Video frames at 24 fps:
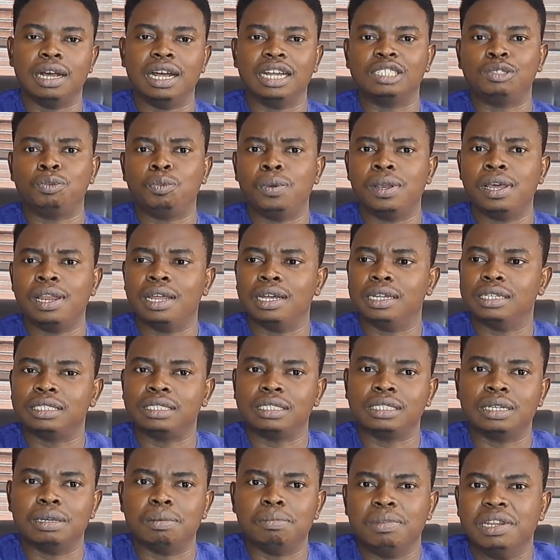as well
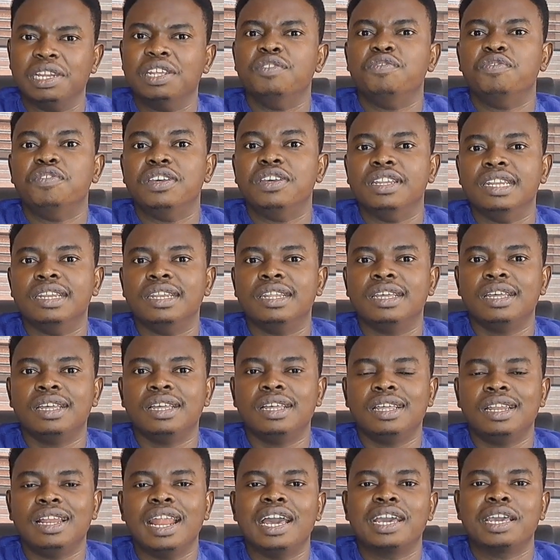as living
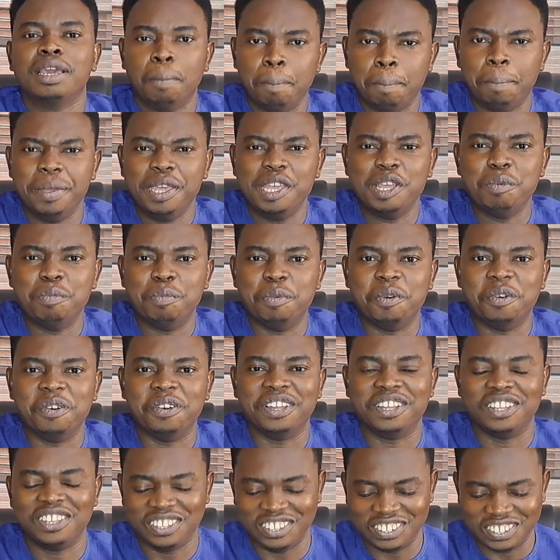like a big
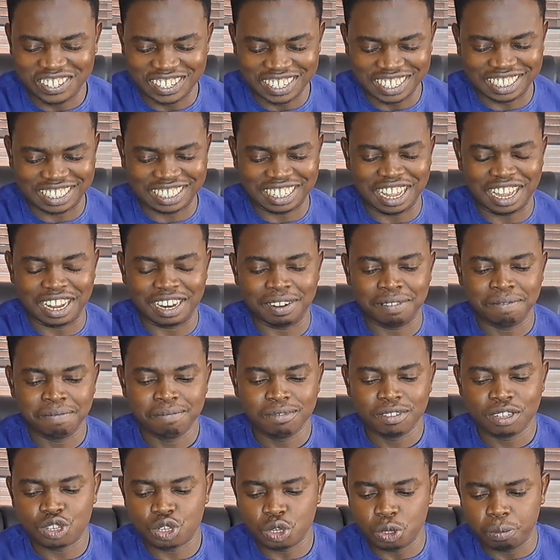boy. You understand?
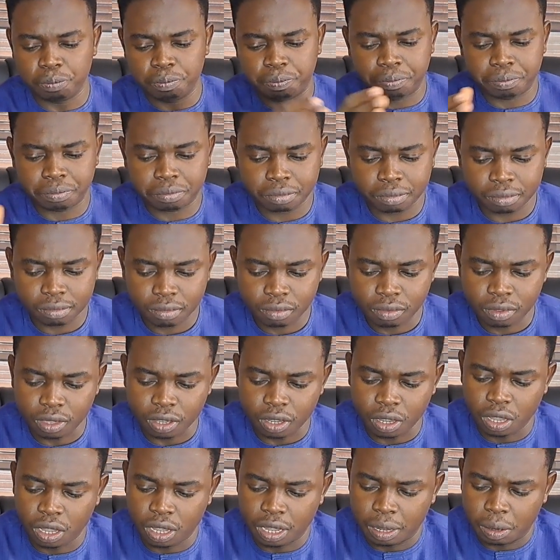So
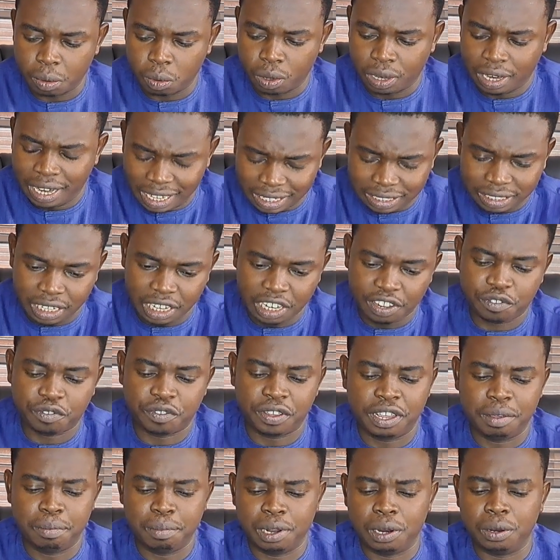let's
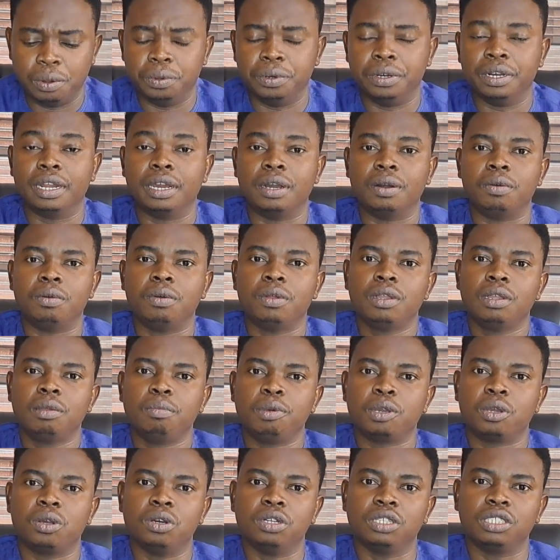leave him alone now,
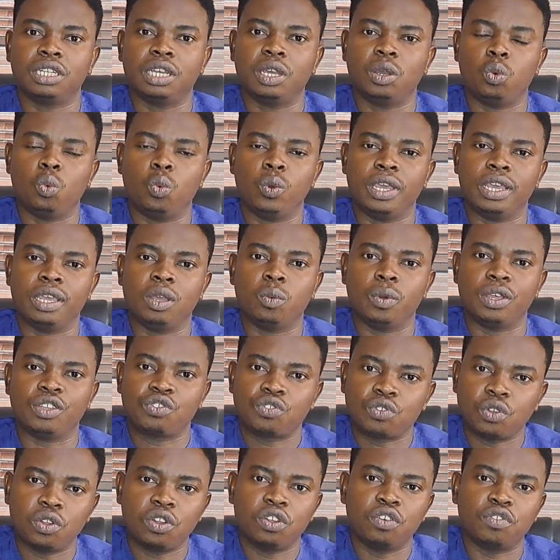because we
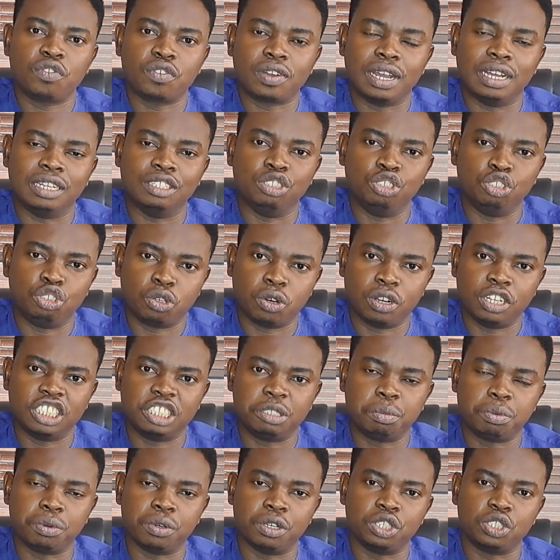sort of can draw
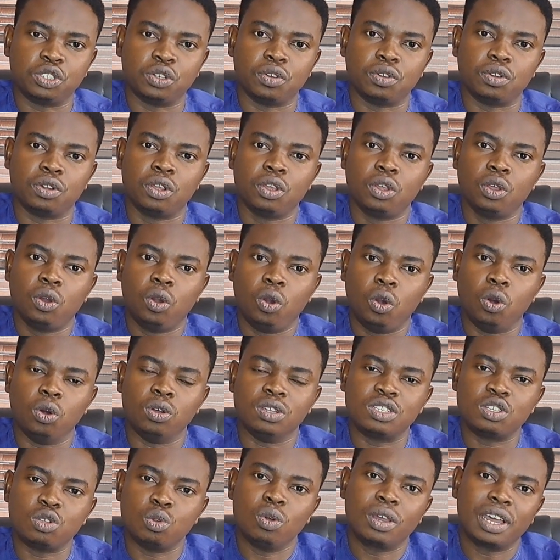inspiration
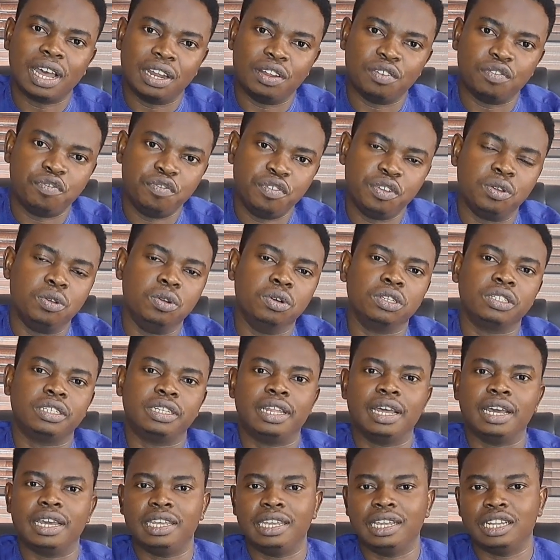or look at the figures
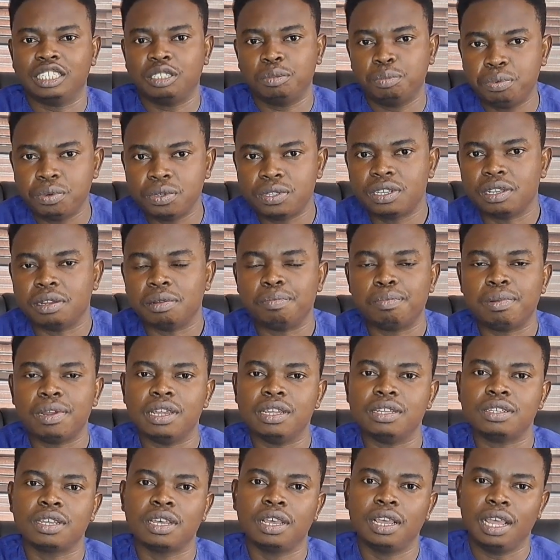that he has put in
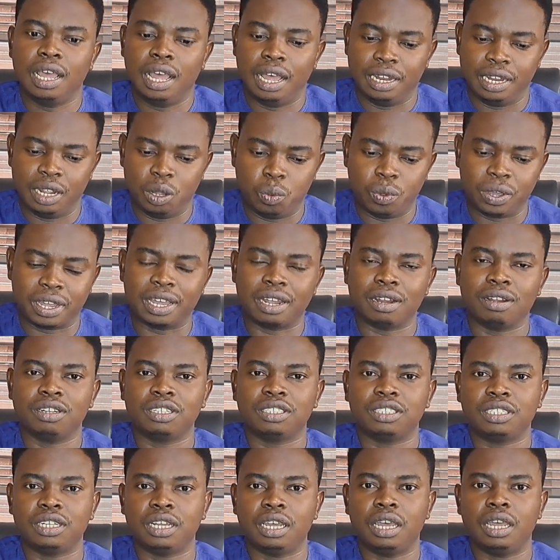place, and then we
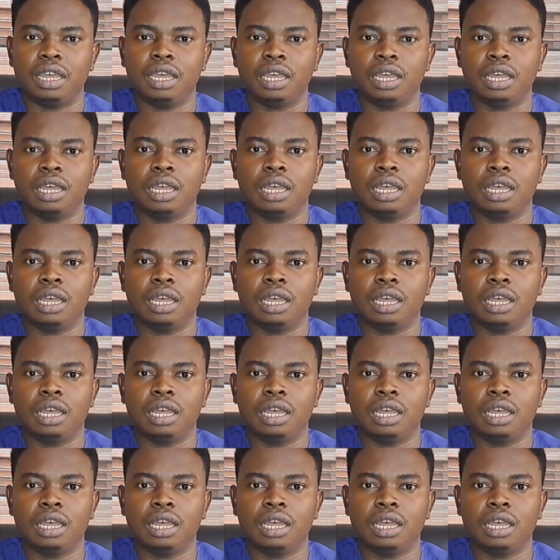cannot say,